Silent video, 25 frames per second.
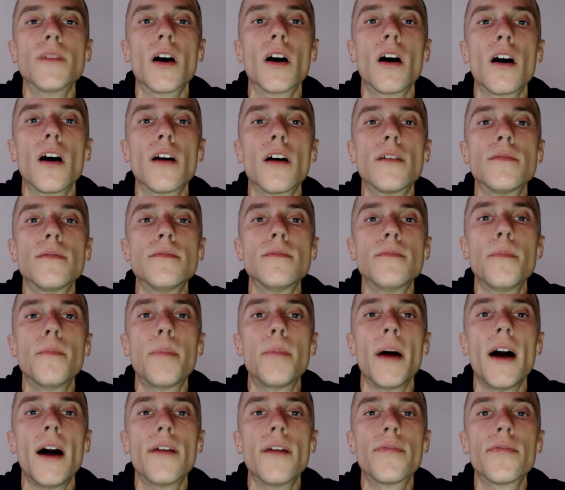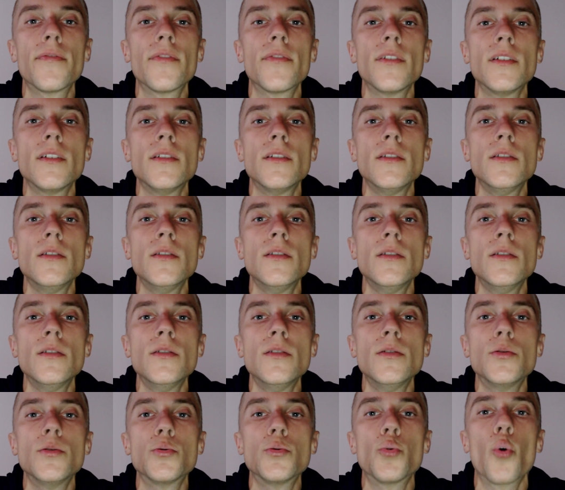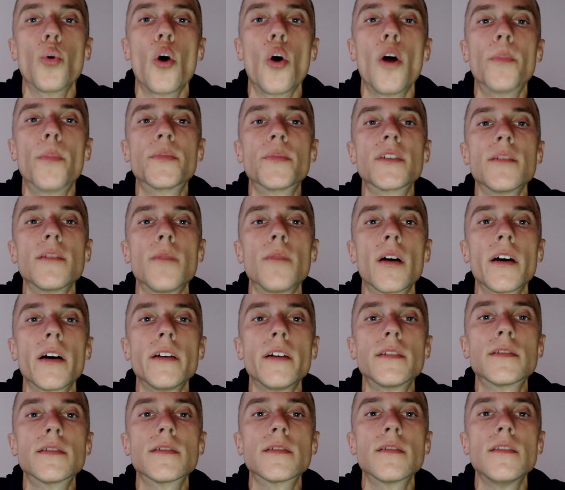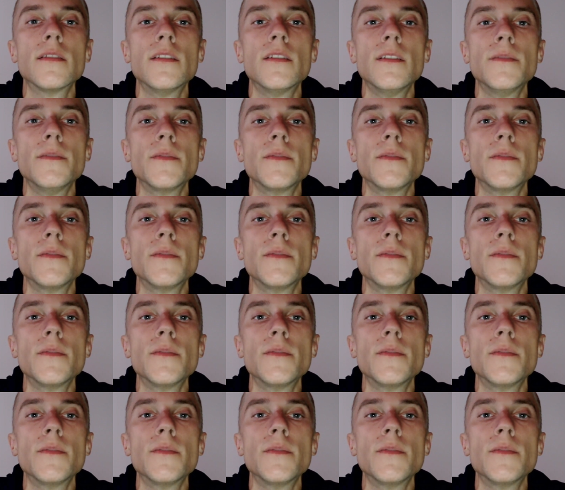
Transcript: path to optimize